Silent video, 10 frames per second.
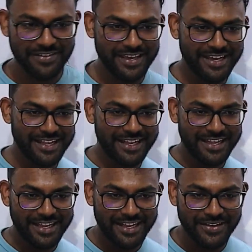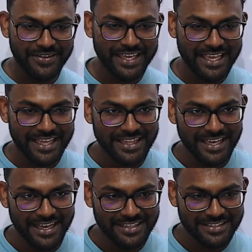we are looking at the
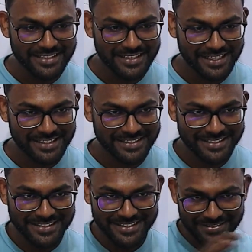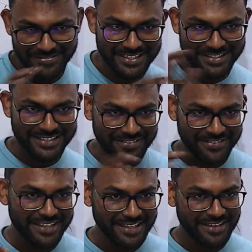answers, we just
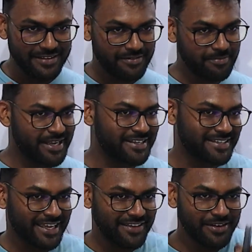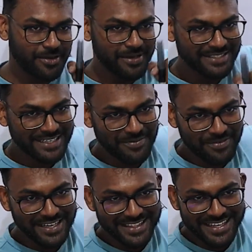given the parents are given to be
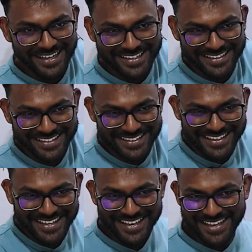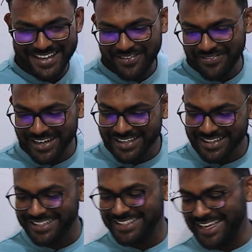stapling the answers. But this
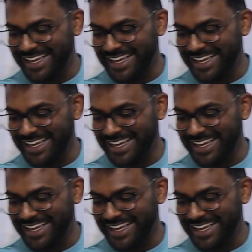is A